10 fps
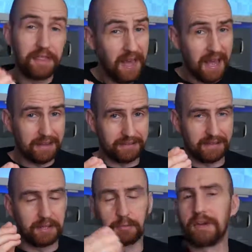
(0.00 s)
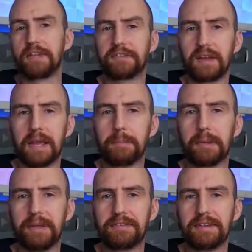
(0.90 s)
that is what you can start
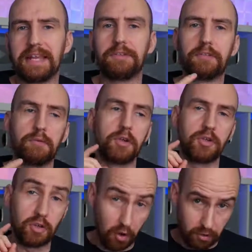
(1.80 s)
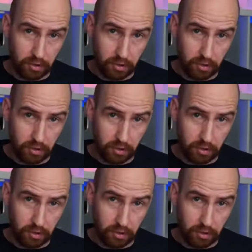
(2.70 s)
implementing into your